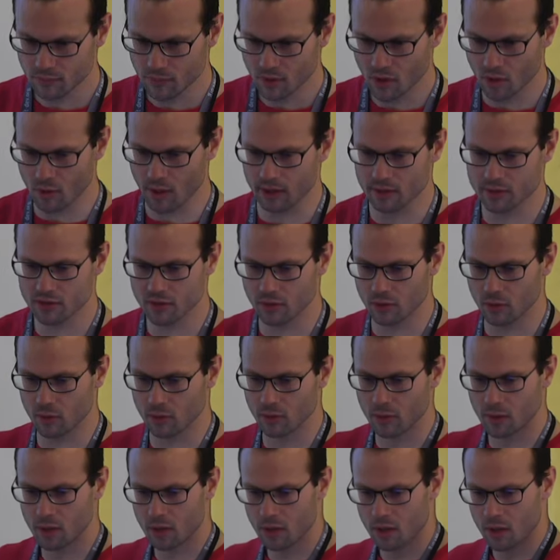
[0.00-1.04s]
okay, so
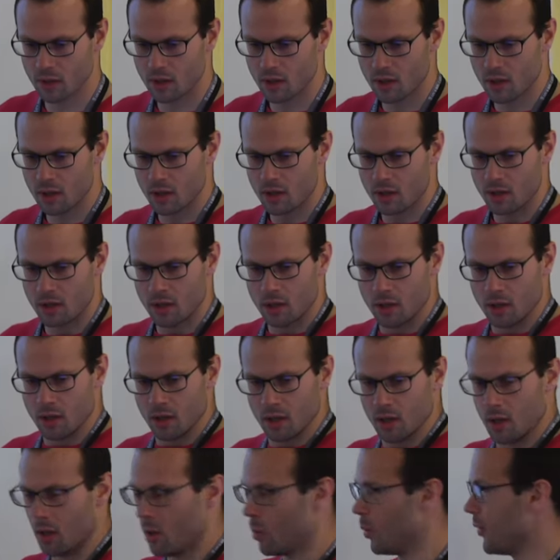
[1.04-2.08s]

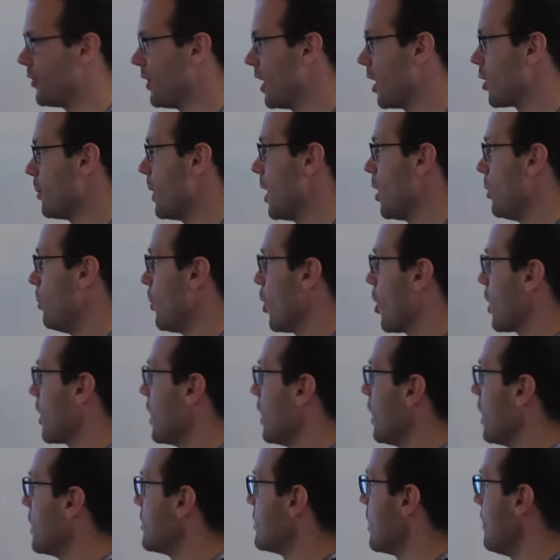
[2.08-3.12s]
with incremental
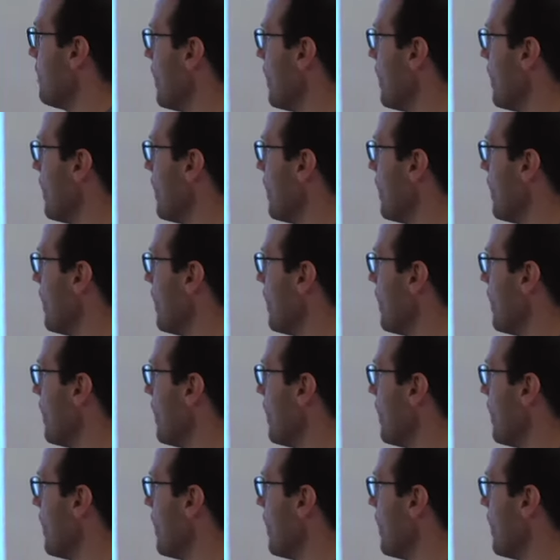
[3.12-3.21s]
marking, as I